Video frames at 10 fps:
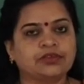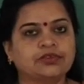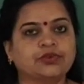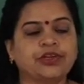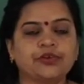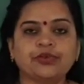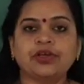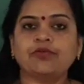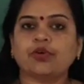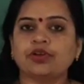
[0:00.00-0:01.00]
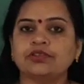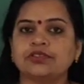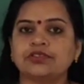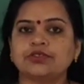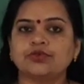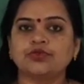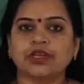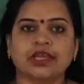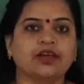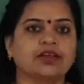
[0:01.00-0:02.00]
So Intruder wants to
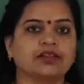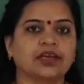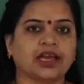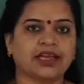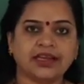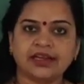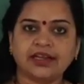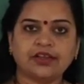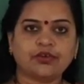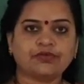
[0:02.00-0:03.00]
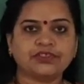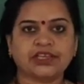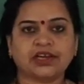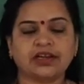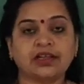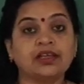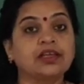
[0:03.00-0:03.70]
take the identity of Gerard.